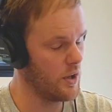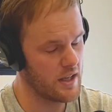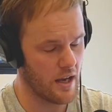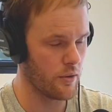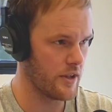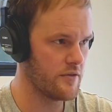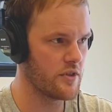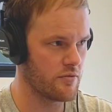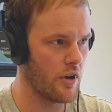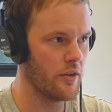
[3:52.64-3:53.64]
now? Yeah, or they're
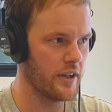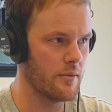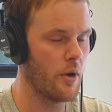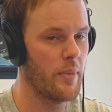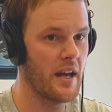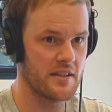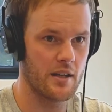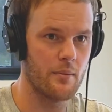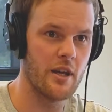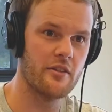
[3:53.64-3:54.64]
just rolling it, about to
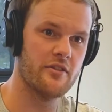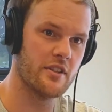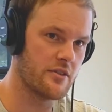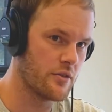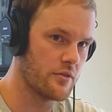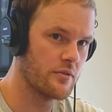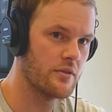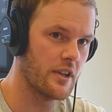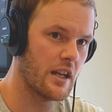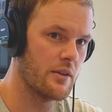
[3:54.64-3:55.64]
come out of fixed too.
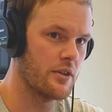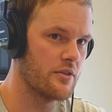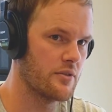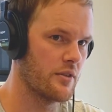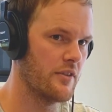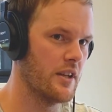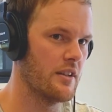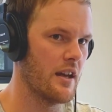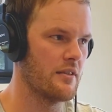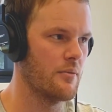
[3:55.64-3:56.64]
Like anyone who's sort of in
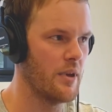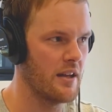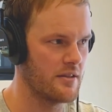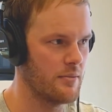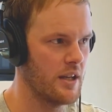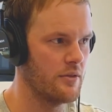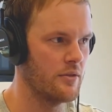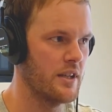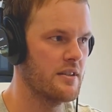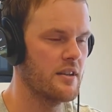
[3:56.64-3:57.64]
that, about to be
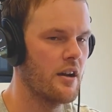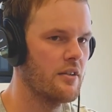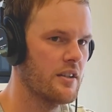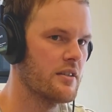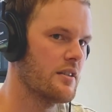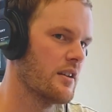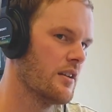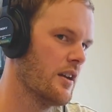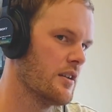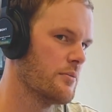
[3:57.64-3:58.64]
or is currently in there,
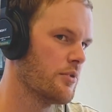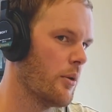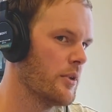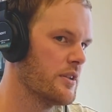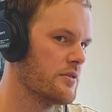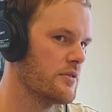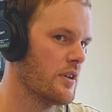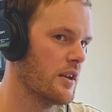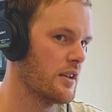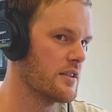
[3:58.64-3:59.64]
you probably, and
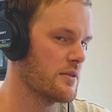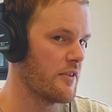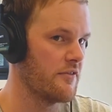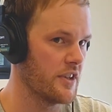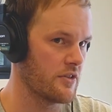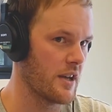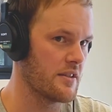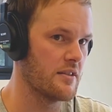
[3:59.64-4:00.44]
again, this is where fixed rates are